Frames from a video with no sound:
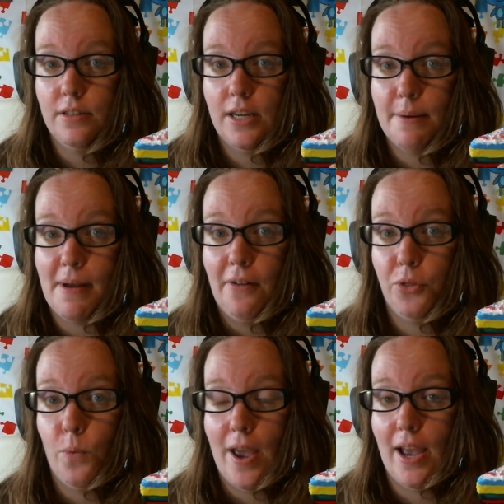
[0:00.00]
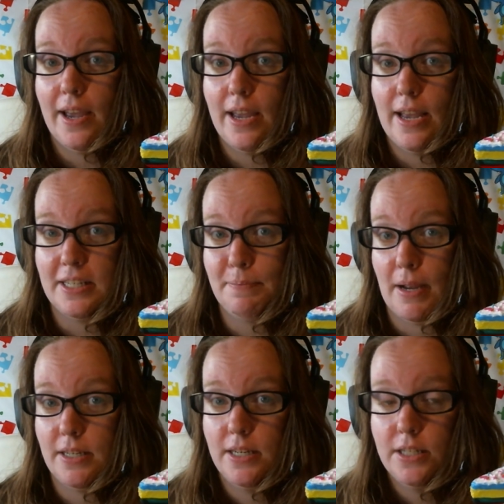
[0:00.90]
come out the way I
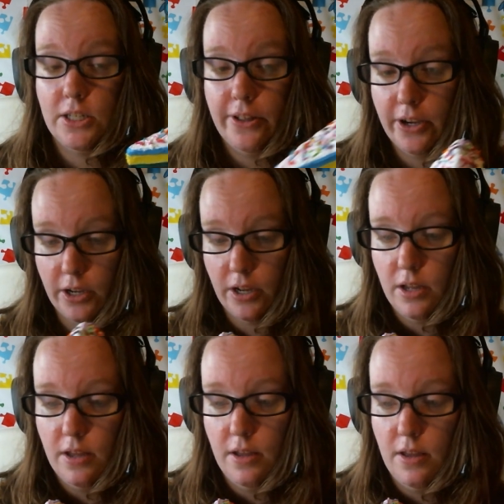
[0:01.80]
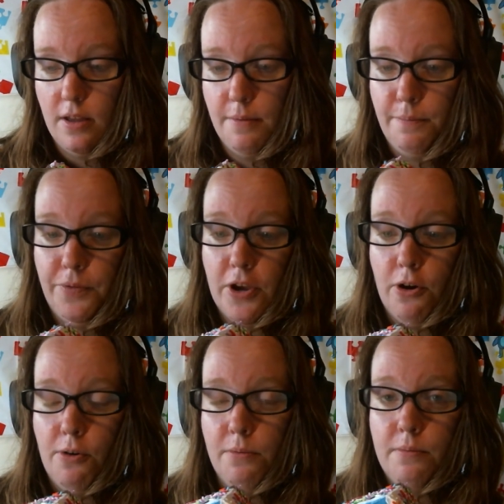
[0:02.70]
expected it to look.
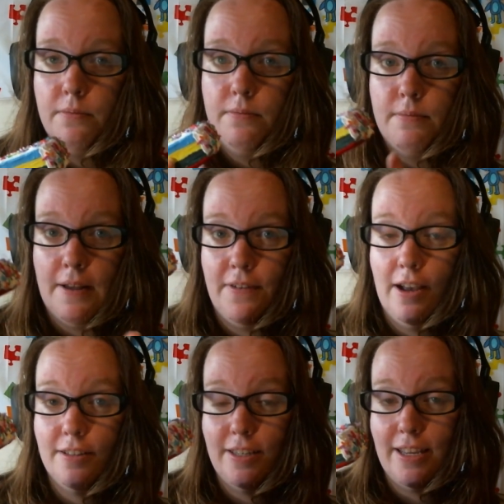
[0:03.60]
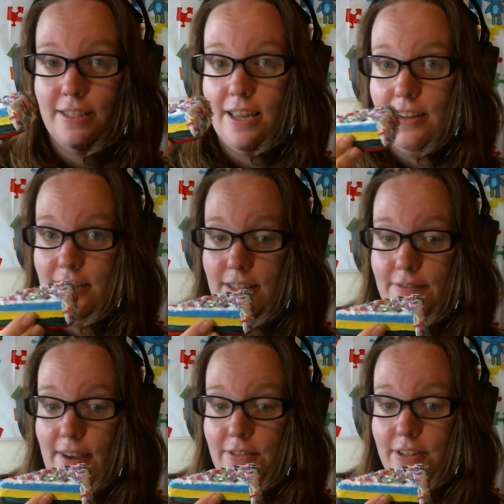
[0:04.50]
Though, my fiance said it's his
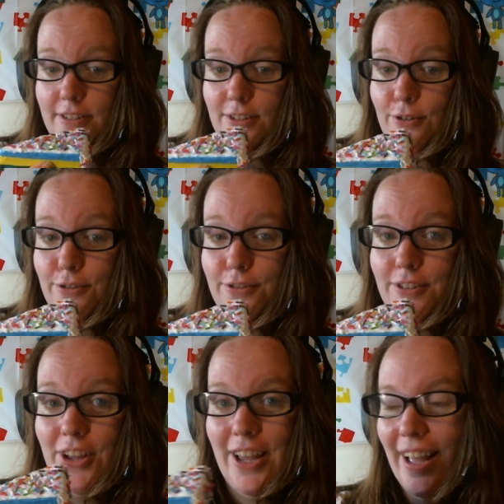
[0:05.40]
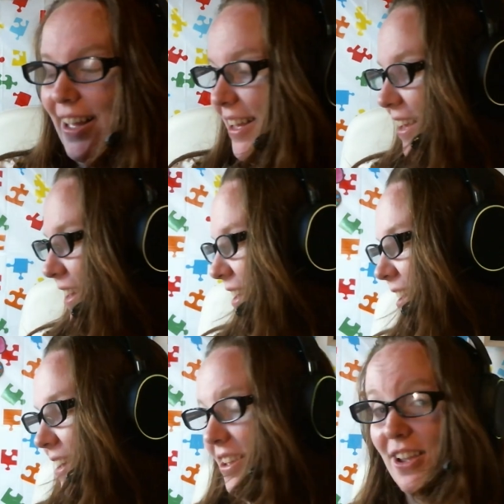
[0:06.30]
favorite, so...
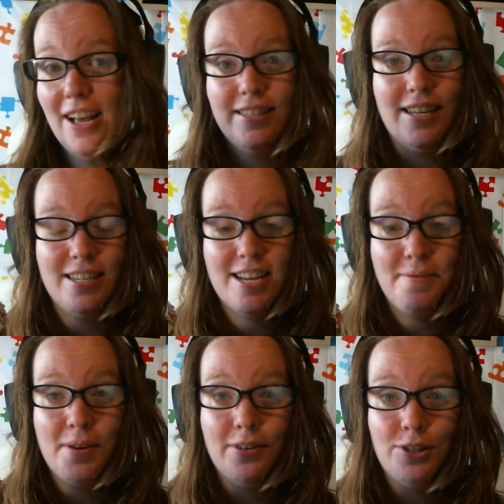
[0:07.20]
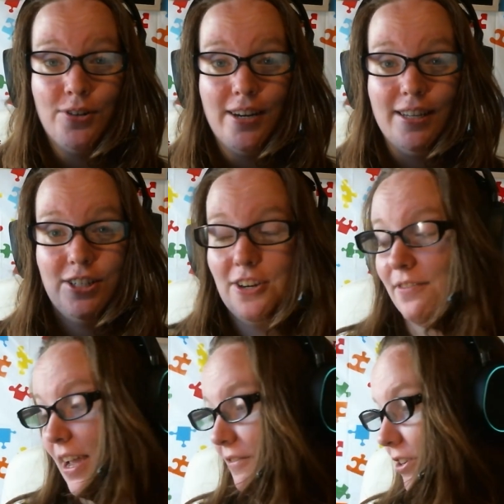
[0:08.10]
You guys can tell me which one is your
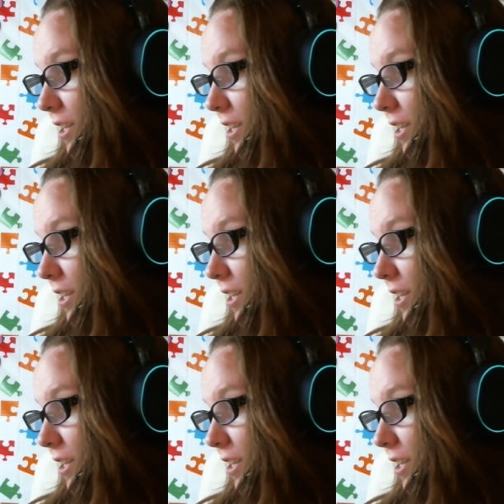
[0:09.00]
favorite.